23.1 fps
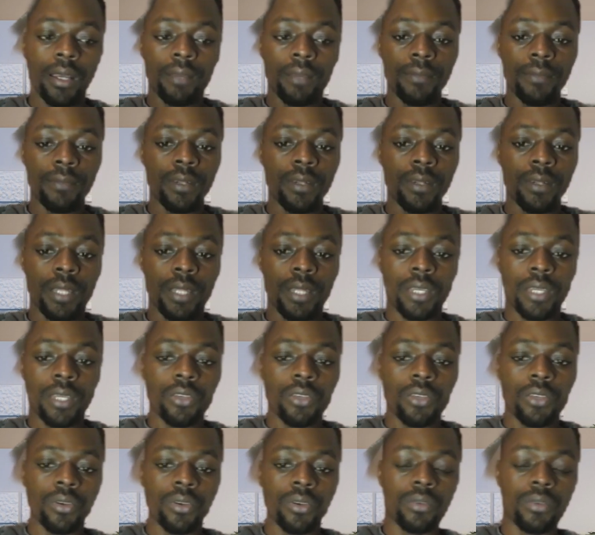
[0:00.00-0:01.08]
link your
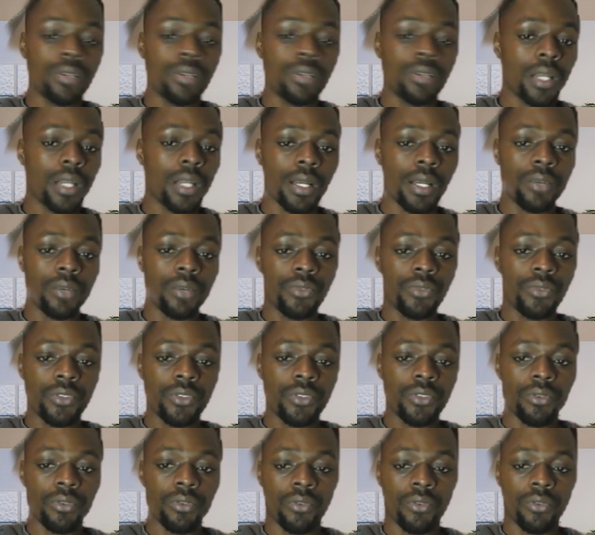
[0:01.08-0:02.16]
Google account or
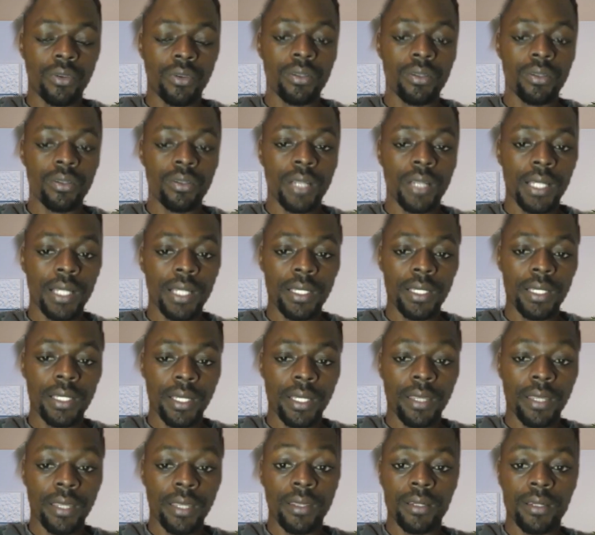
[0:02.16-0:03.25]
your Google Calendar, and
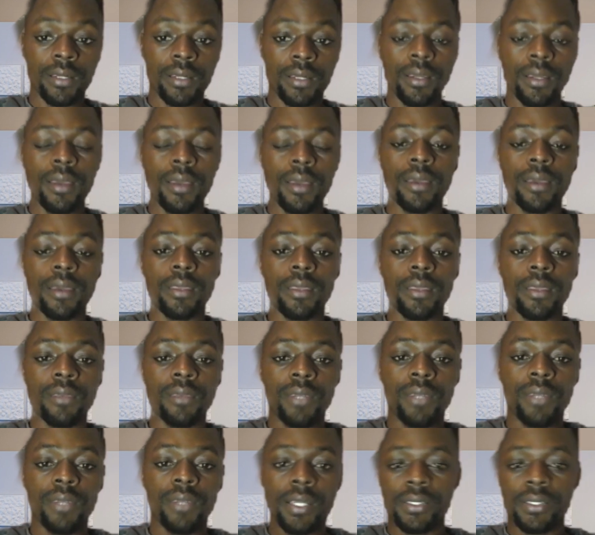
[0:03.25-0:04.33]
then give it
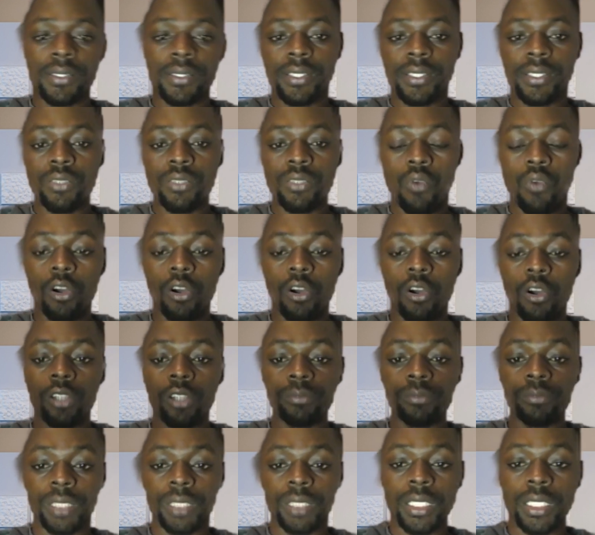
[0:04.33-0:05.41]
access to all
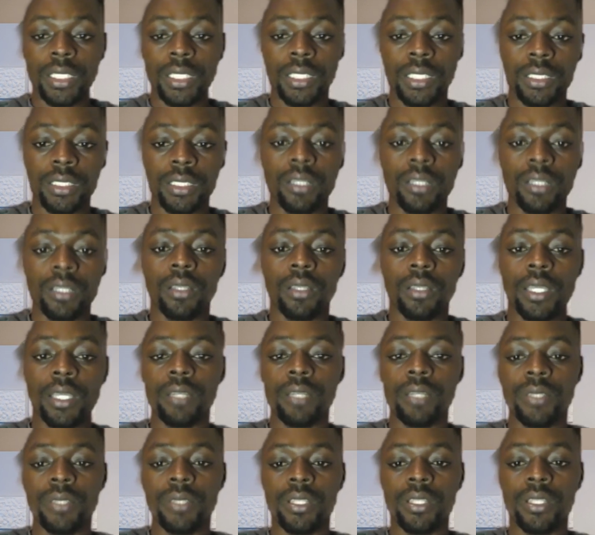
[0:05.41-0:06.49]
meetings. Any
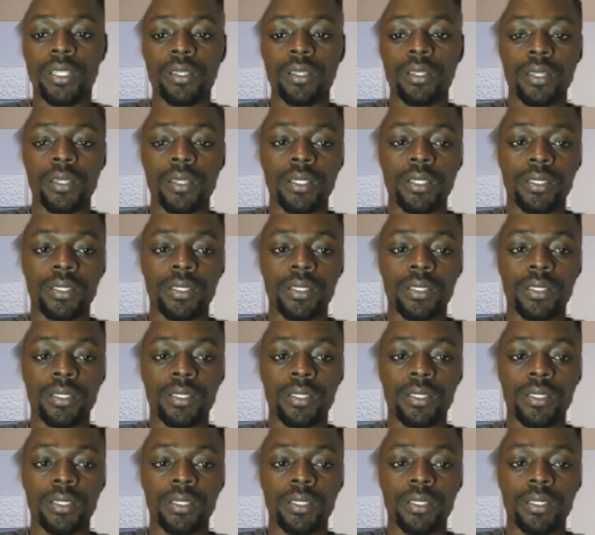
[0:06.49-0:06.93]
meeting that is